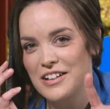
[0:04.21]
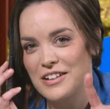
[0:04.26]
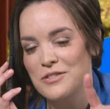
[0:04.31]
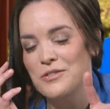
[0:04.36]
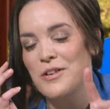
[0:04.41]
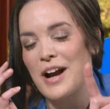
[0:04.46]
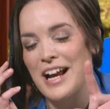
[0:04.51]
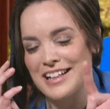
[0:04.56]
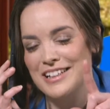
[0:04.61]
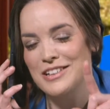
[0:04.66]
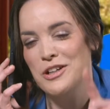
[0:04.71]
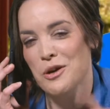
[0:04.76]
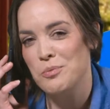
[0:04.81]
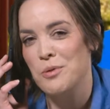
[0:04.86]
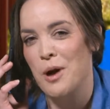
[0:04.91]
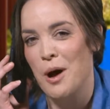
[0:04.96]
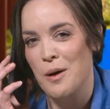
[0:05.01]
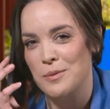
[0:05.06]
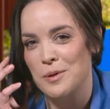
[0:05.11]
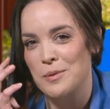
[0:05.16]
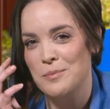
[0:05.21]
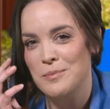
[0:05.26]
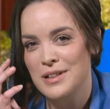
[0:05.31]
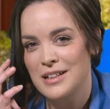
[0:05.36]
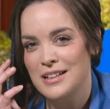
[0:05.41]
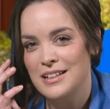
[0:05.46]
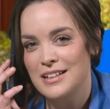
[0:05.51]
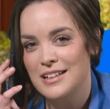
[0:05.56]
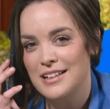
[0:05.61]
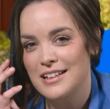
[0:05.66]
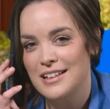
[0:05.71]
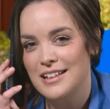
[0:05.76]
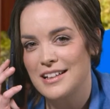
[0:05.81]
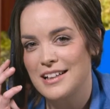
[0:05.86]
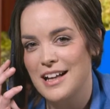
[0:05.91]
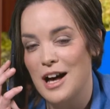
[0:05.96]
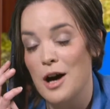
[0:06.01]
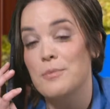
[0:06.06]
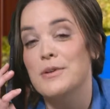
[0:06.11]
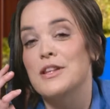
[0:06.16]
Right, no problem.
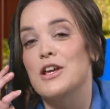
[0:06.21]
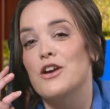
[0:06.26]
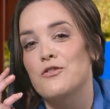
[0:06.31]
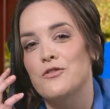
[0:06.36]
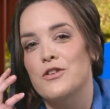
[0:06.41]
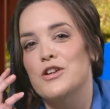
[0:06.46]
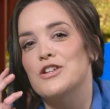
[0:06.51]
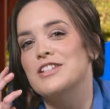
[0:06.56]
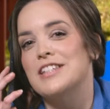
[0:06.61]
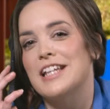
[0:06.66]
I'll be there first